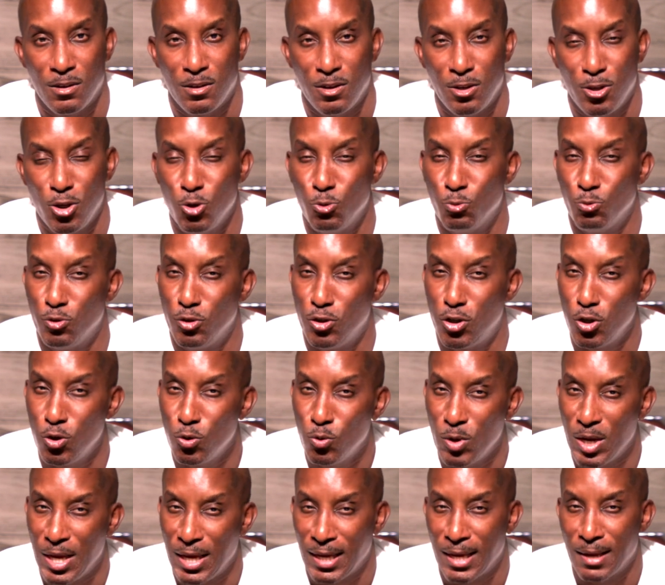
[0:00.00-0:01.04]
You
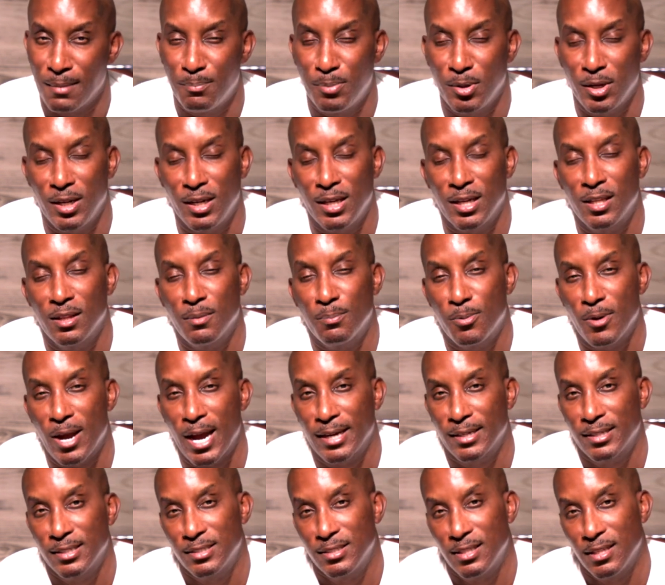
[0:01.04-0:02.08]
doing and putting into
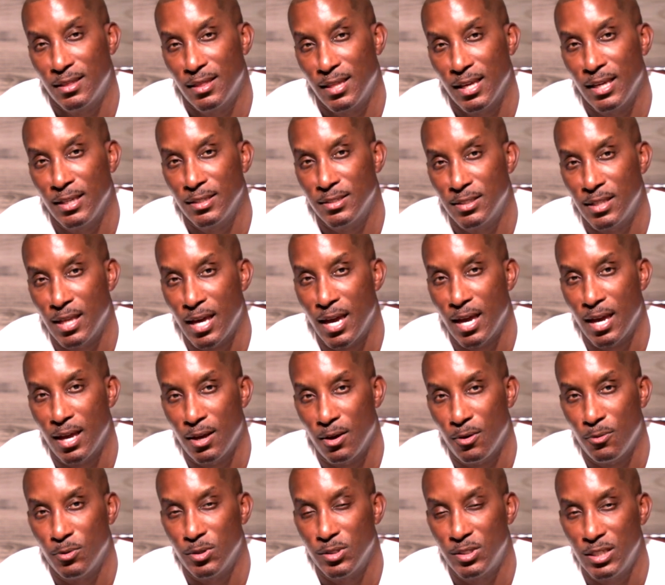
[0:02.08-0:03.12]
practice the things that
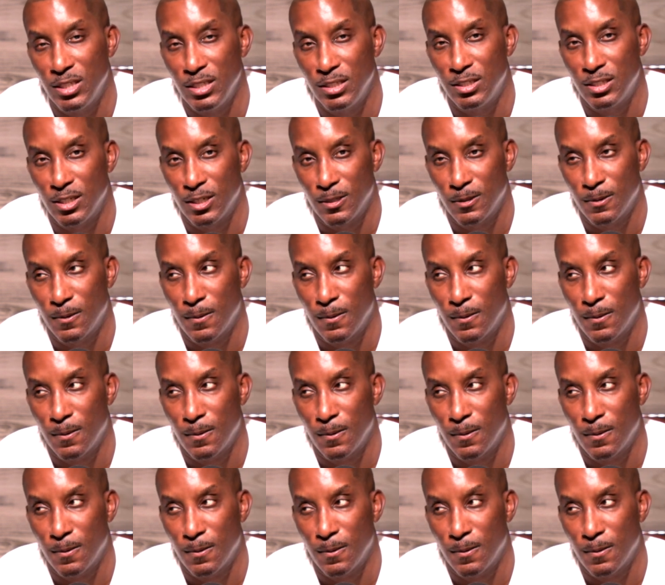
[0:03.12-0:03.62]
we're teaching.